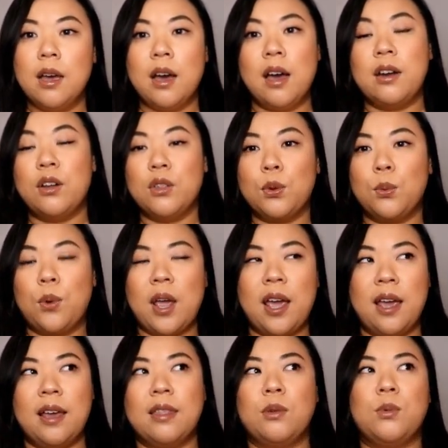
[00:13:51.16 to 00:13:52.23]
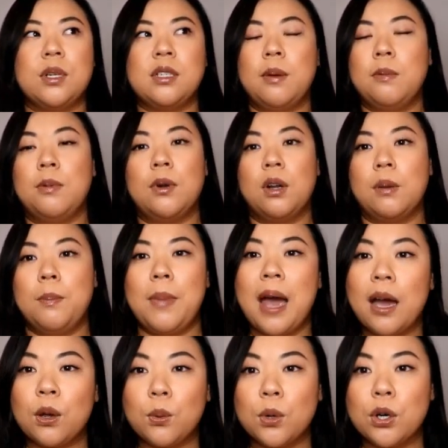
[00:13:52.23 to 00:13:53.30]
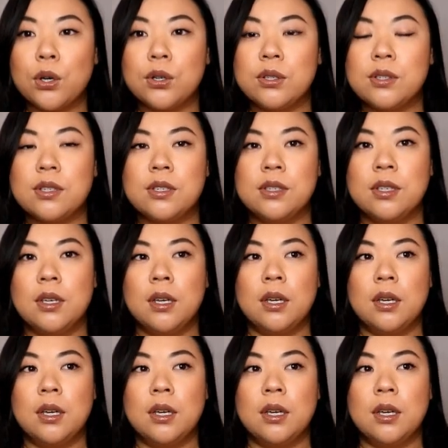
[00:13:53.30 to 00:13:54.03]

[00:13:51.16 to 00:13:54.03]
another way, and the one time I put it on backwards,